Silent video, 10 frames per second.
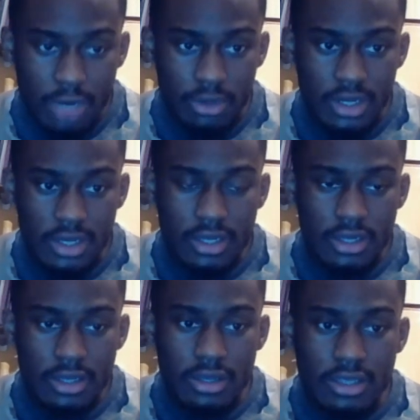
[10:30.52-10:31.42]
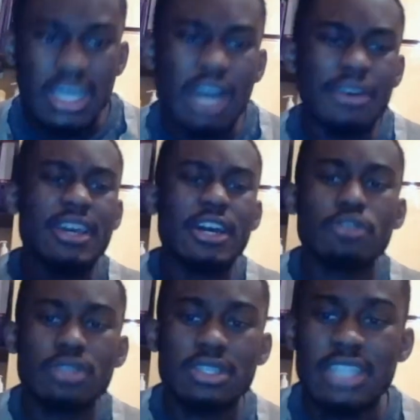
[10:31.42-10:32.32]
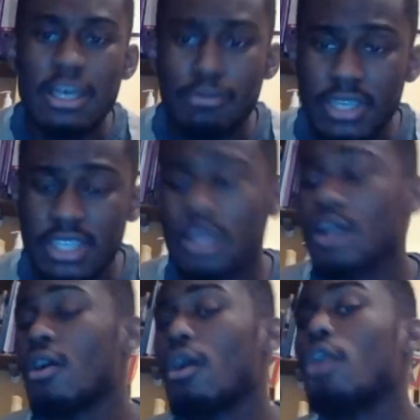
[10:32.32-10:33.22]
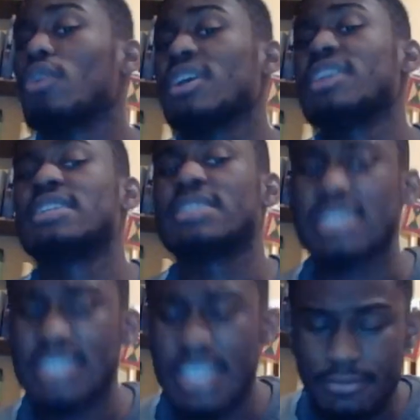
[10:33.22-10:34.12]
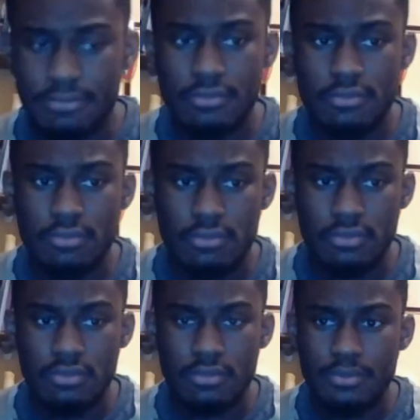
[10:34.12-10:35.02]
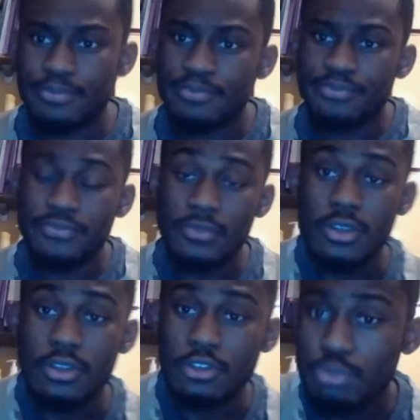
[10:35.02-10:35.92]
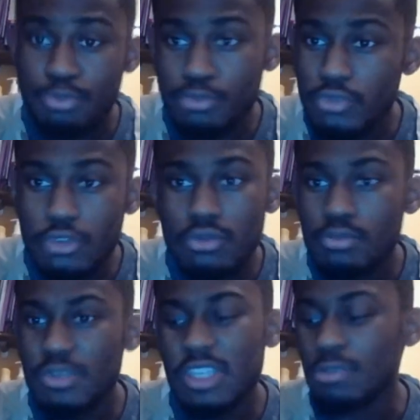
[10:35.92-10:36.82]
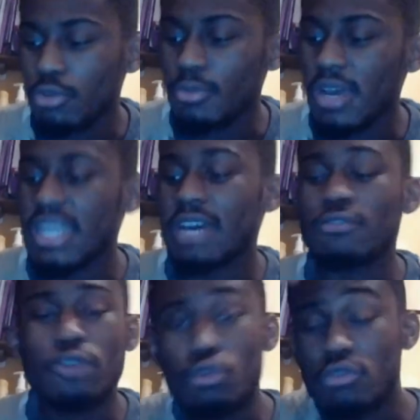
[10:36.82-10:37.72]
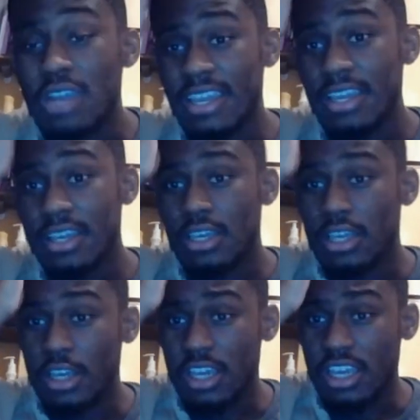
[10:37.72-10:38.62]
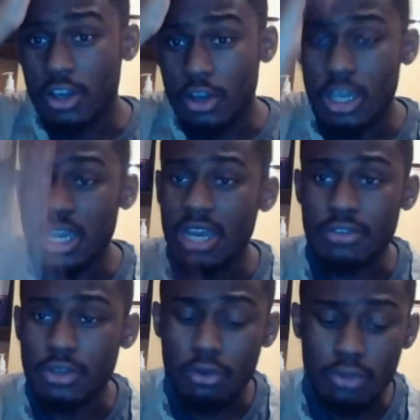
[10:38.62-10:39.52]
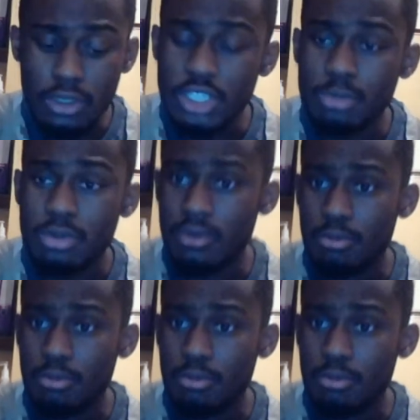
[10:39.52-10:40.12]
now you gotta go down to the basics again man for the words there because it says uh, in Hebrew um, Barashayath al